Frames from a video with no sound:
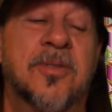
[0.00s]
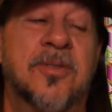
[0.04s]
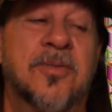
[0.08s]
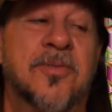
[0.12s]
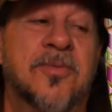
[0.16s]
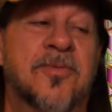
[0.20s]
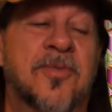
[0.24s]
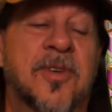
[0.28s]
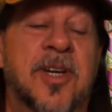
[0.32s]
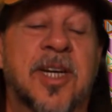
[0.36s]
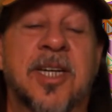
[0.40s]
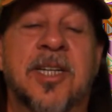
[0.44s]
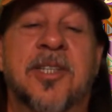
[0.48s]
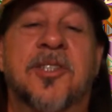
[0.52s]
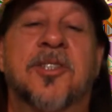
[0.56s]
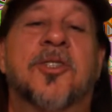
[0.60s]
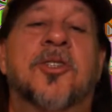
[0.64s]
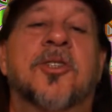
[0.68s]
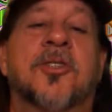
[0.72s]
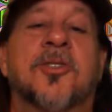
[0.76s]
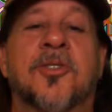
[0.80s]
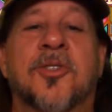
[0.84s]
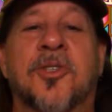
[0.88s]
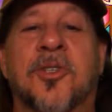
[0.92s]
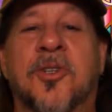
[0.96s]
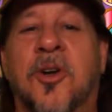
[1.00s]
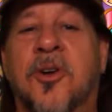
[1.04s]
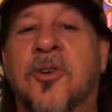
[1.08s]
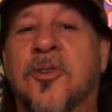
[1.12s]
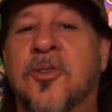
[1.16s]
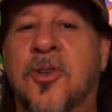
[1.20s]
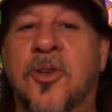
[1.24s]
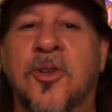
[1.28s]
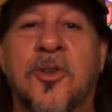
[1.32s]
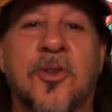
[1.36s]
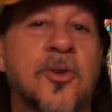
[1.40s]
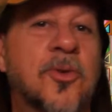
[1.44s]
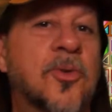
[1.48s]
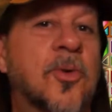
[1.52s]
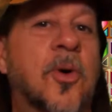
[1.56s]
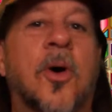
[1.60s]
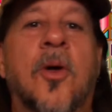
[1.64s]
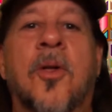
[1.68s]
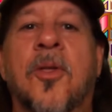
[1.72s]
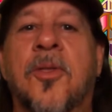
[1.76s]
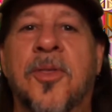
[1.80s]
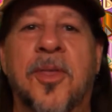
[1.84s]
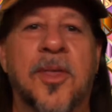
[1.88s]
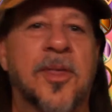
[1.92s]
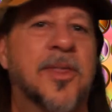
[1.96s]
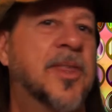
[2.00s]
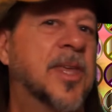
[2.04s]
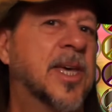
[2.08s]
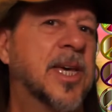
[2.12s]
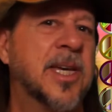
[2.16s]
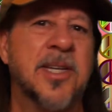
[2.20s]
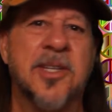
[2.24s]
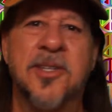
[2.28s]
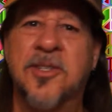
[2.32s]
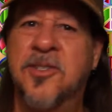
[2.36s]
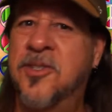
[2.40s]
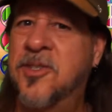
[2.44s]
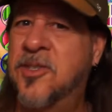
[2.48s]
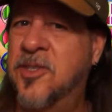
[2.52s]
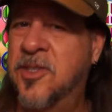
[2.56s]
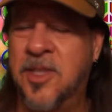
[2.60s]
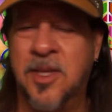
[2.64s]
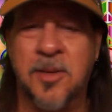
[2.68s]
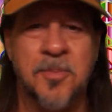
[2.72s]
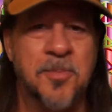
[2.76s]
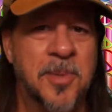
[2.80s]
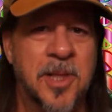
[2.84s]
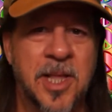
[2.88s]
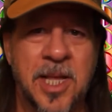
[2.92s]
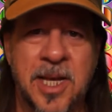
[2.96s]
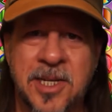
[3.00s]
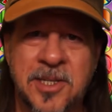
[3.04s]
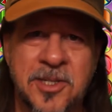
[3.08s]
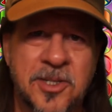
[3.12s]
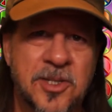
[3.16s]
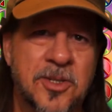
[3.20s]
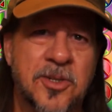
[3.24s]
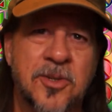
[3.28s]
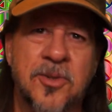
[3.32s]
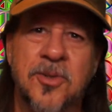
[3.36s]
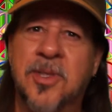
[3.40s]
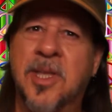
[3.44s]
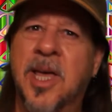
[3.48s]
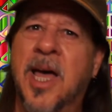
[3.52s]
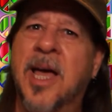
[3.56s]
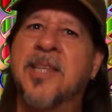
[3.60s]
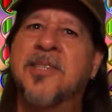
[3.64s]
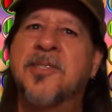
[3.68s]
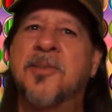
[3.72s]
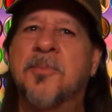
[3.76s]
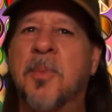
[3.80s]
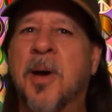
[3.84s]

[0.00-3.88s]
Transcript: veg and start to do all the things that plants do. That's